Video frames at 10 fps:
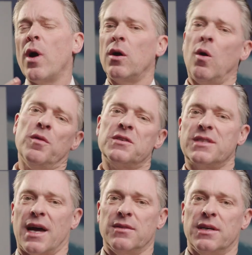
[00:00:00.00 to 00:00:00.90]
When all the
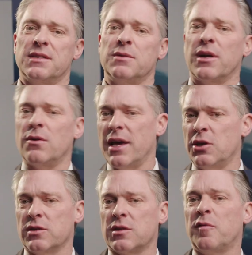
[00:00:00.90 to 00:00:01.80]
standards and
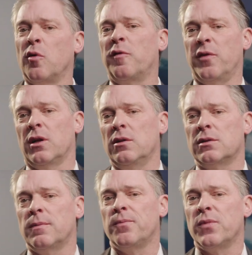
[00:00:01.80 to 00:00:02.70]
regulations are
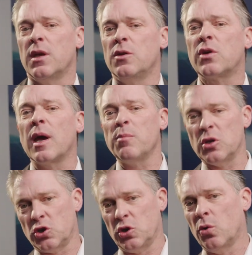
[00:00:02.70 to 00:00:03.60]
fulfilled, you can
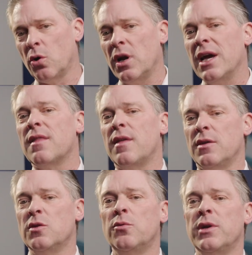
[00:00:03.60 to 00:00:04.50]
be sure that you